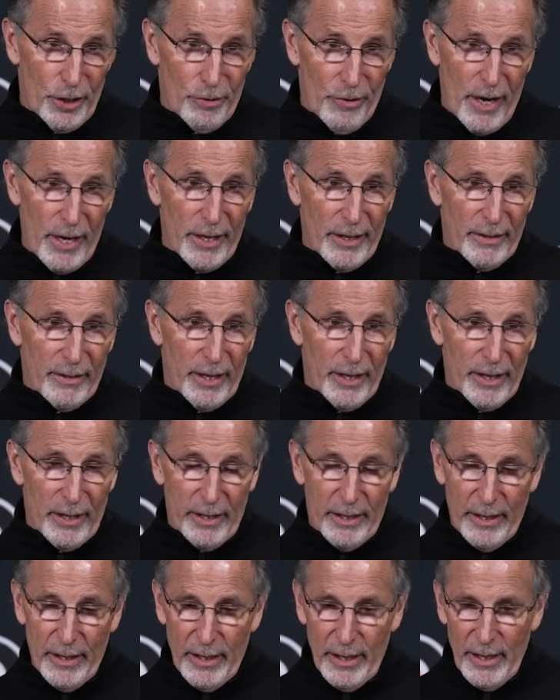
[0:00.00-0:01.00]
credit.
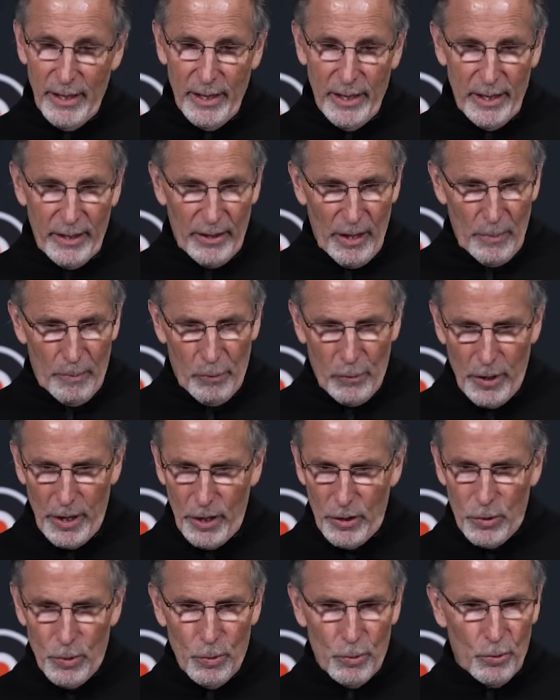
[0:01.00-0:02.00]
They
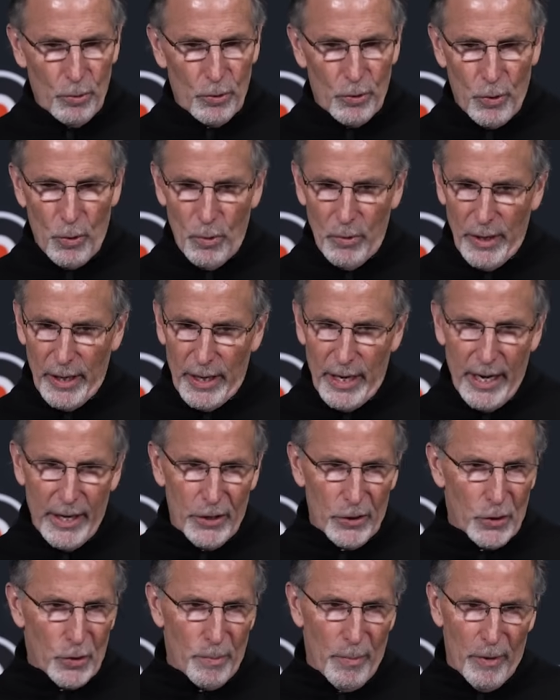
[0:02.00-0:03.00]
play a neutral zone that
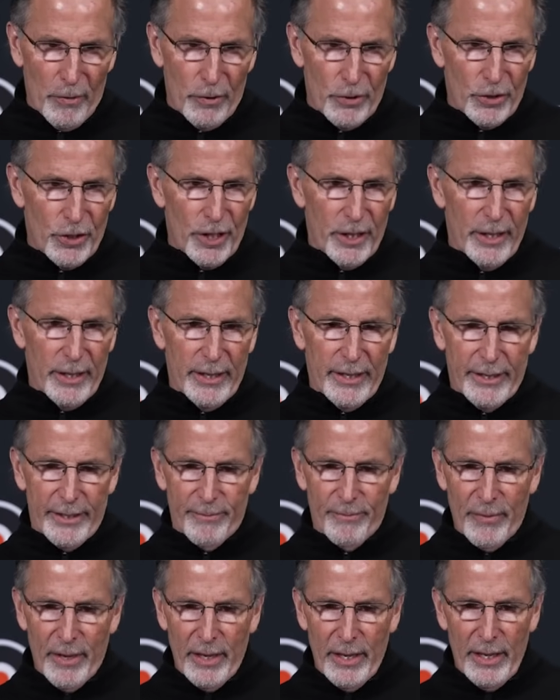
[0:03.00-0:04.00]
kind of smothers you,
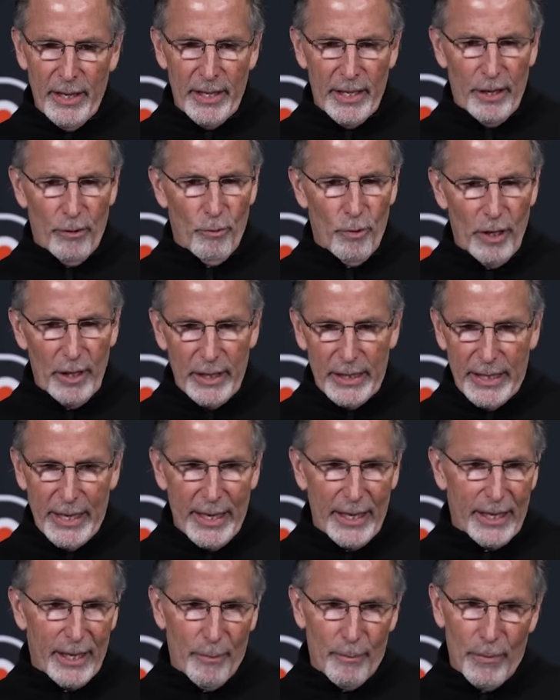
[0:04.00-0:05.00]
and you really
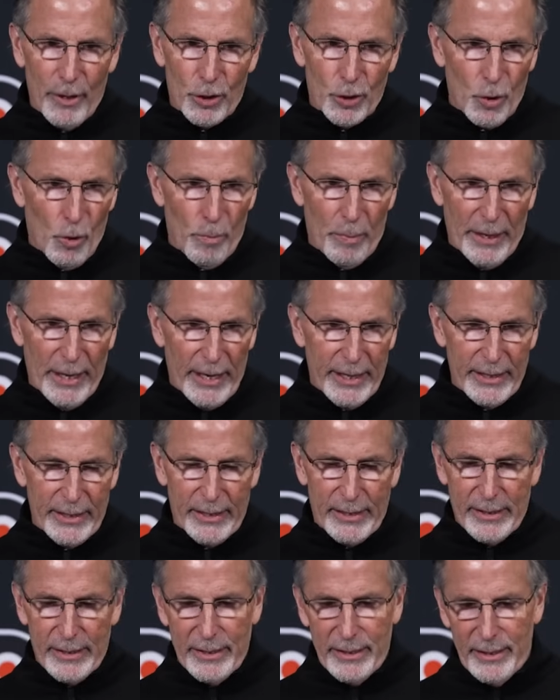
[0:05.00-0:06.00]
can't get much open
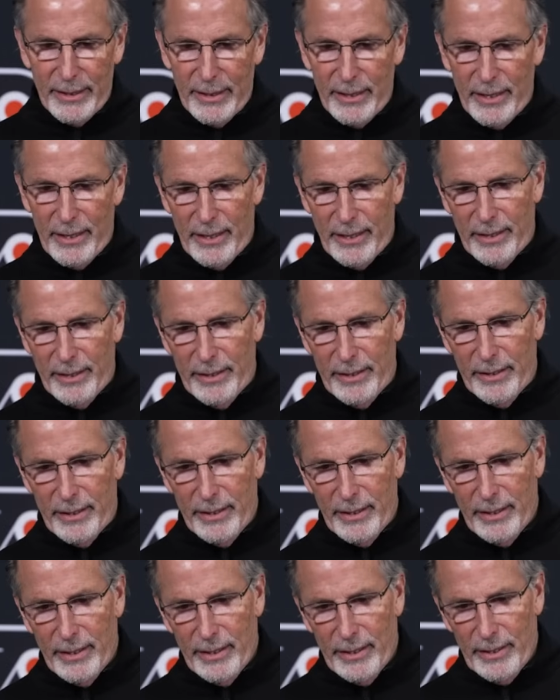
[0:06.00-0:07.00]
ice.
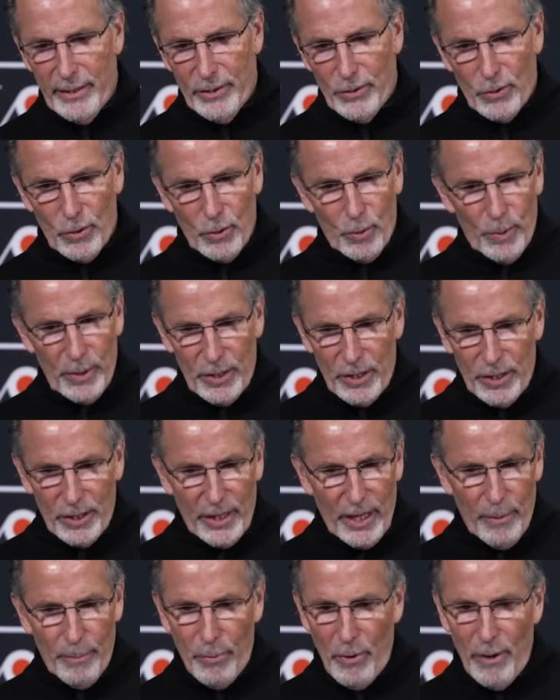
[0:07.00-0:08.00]
So we just
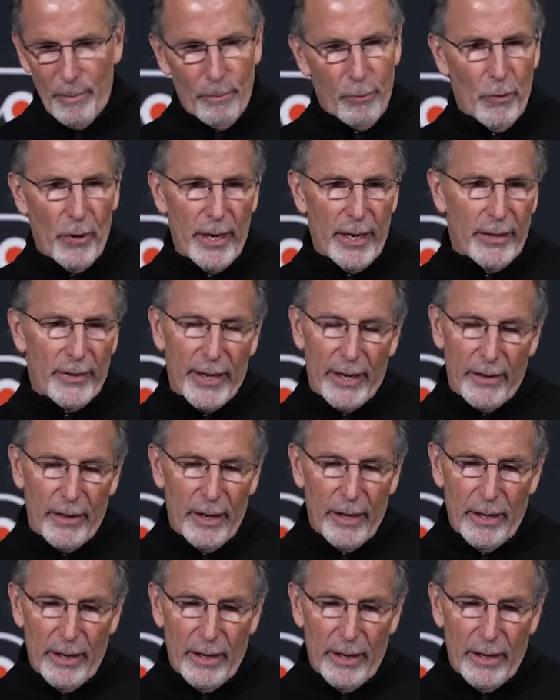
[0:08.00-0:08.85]
kept on playing.